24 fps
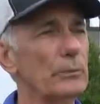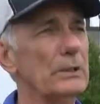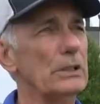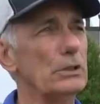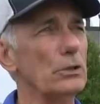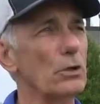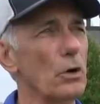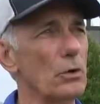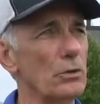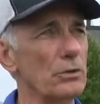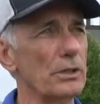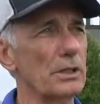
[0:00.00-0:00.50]
We
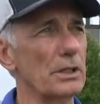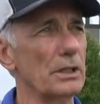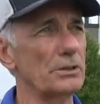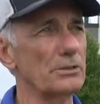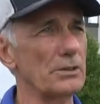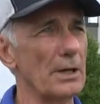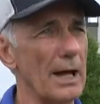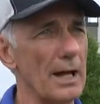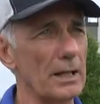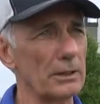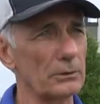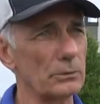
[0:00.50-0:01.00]
know that a
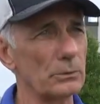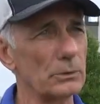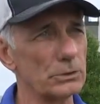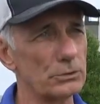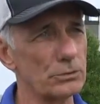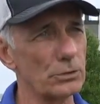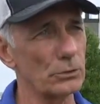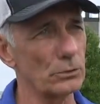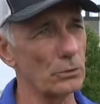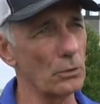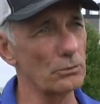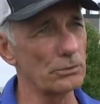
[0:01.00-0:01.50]
dollar will
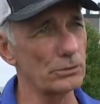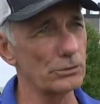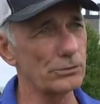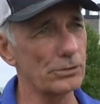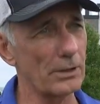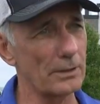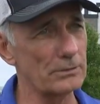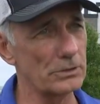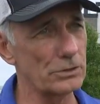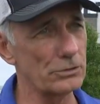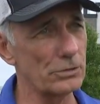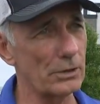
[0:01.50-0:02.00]
turn over
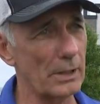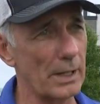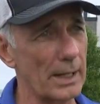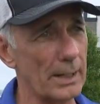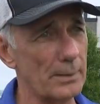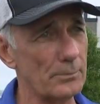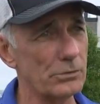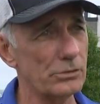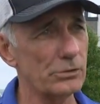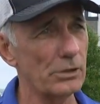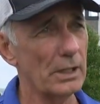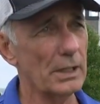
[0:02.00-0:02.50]
seven
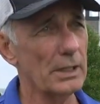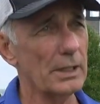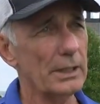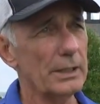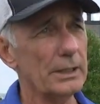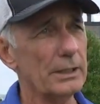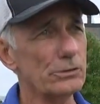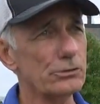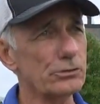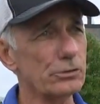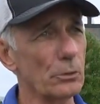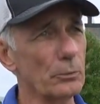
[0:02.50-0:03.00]
times,
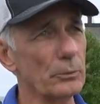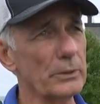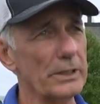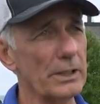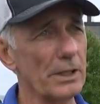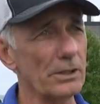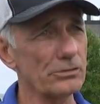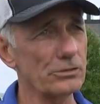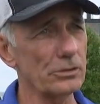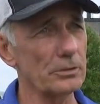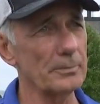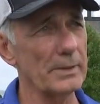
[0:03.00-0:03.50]
and so we
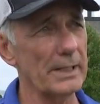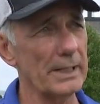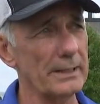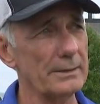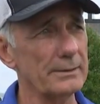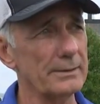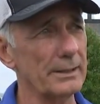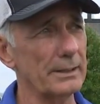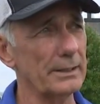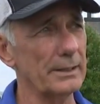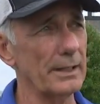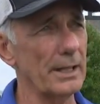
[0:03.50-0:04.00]
estimate
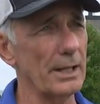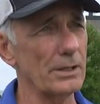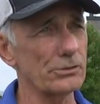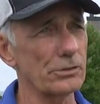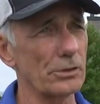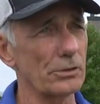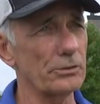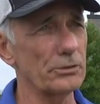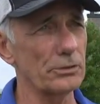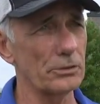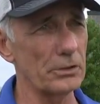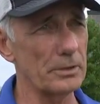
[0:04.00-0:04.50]
that it has
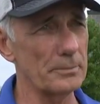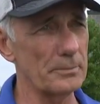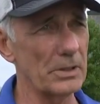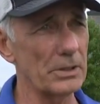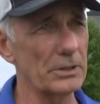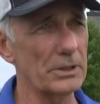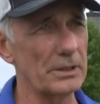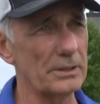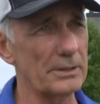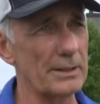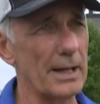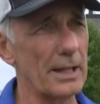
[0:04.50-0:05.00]
a $30
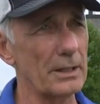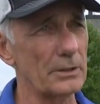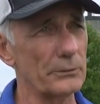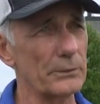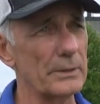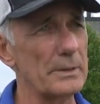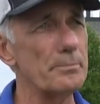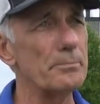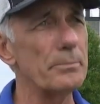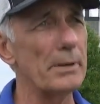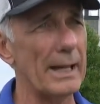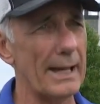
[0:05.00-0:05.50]
million
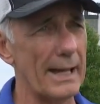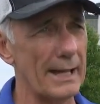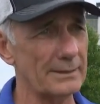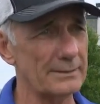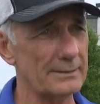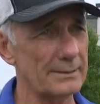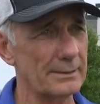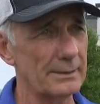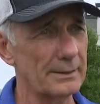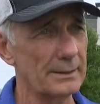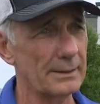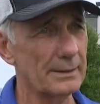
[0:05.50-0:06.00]
impact
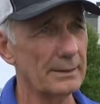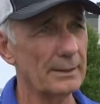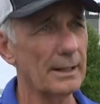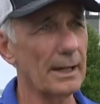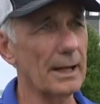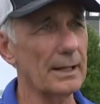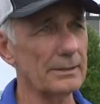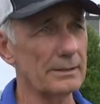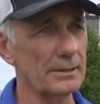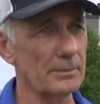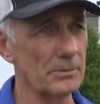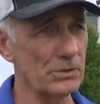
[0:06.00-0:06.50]

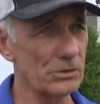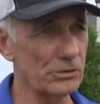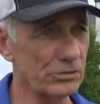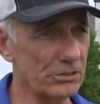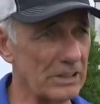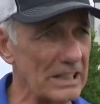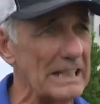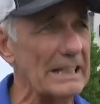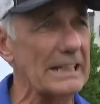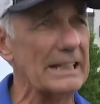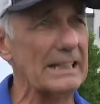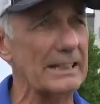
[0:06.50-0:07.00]
on the
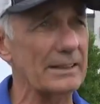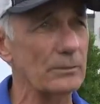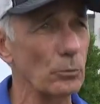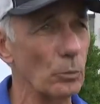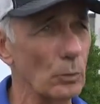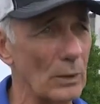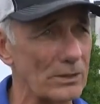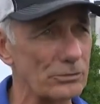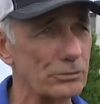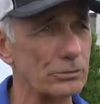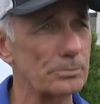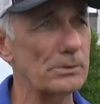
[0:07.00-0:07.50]
Muskegon,
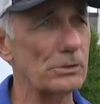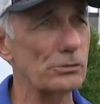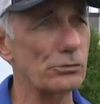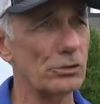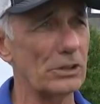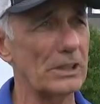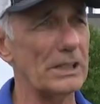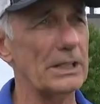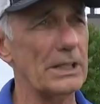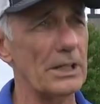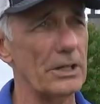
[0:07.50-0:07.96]
West Michigan